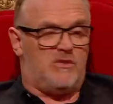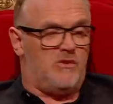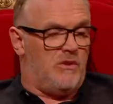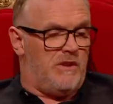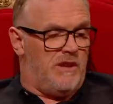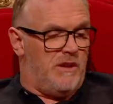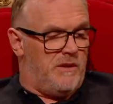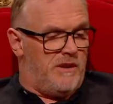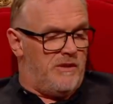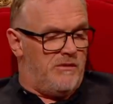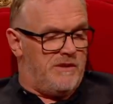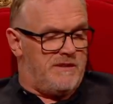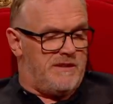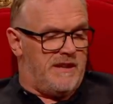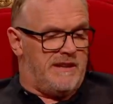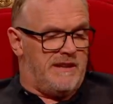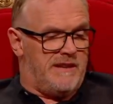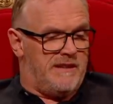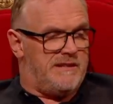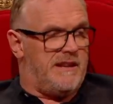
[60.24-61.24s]
saw you in a
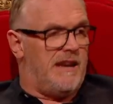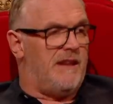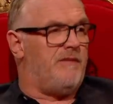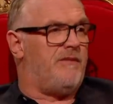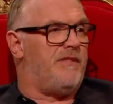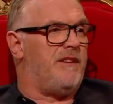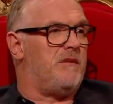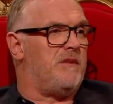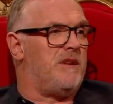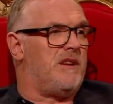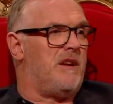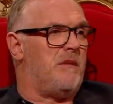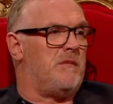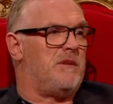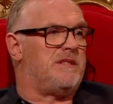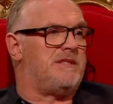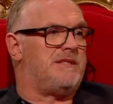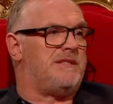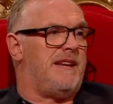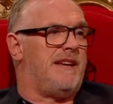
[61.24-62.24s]
ridiculous outfit with a
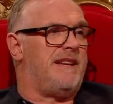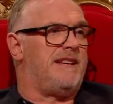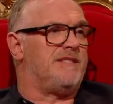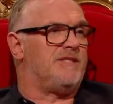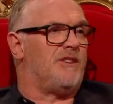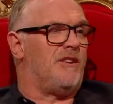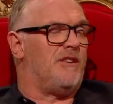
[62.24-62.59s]
couple of stickers